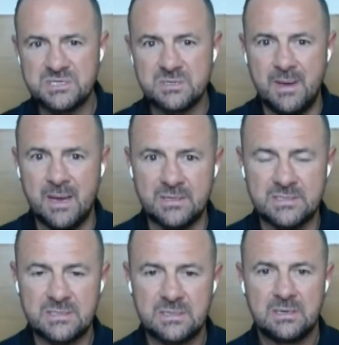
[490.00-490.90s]

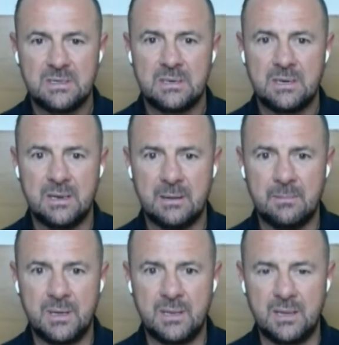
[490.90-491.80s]
amount.
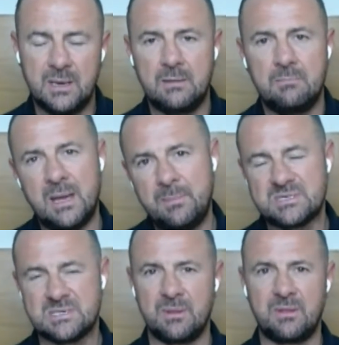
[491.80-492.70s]
Um, it, it, may be
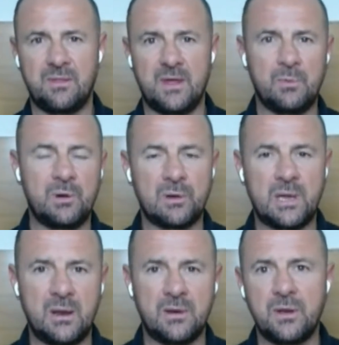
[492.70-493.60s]
something that they would look
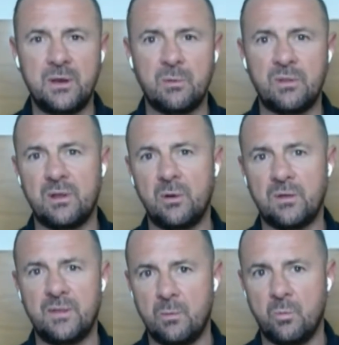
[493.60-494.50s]
at. I don't know whether they'll look
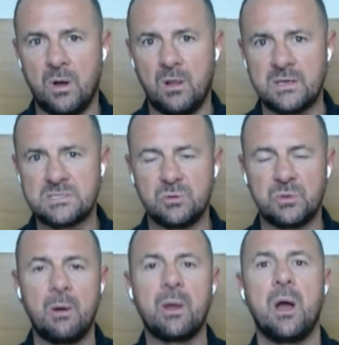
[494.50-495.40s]
at that while they're still
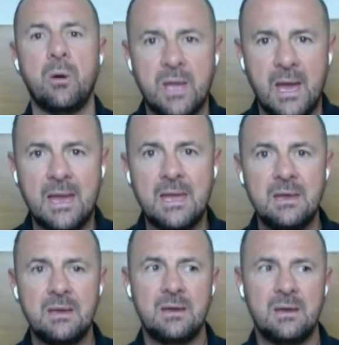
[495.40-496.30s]
going okay,
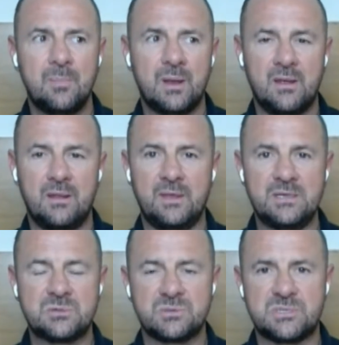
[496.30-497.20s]
but in these
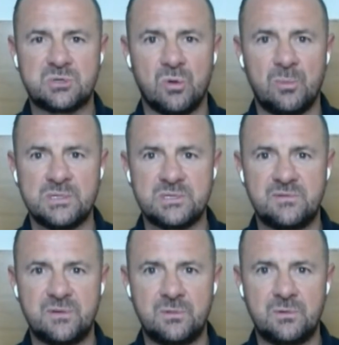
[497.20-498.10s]
sorts of tournaments,
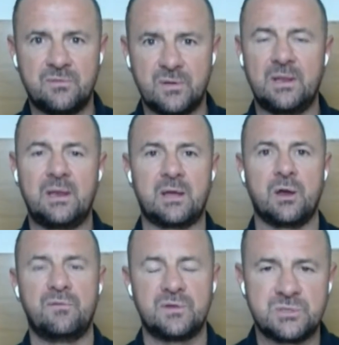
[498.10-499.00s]
if you if you let it go
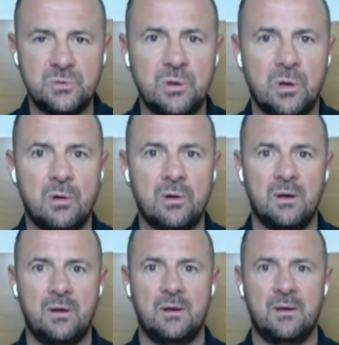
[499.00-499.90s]
for too long,
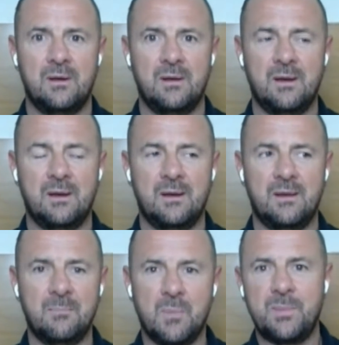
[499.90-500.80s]
uh,
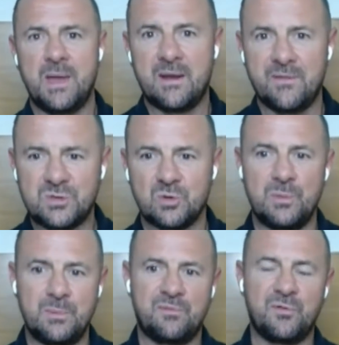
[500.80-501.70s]
you might be out of the
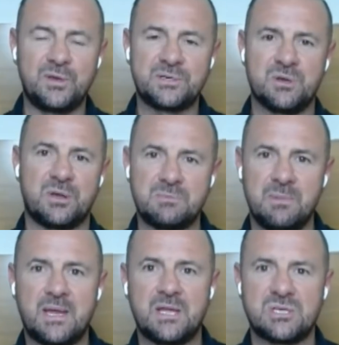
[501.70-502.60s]
tournament before you decide to
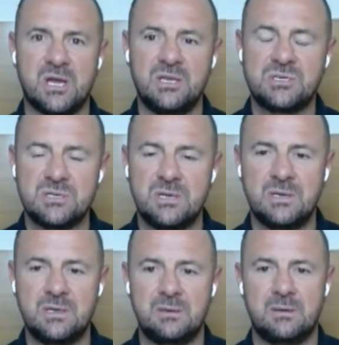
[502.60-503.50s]
make a change. It,
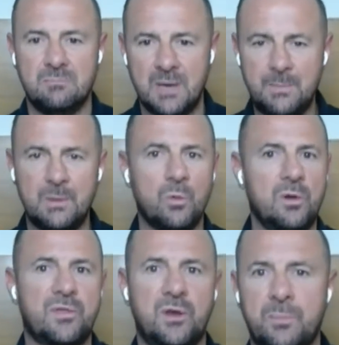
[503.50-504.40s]
it, it may be
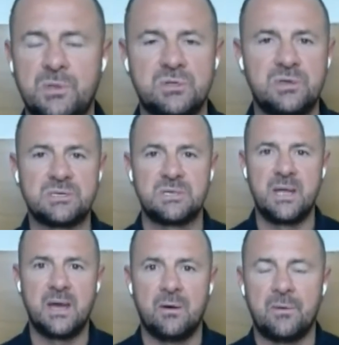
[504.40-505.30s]
worth an opportunity now.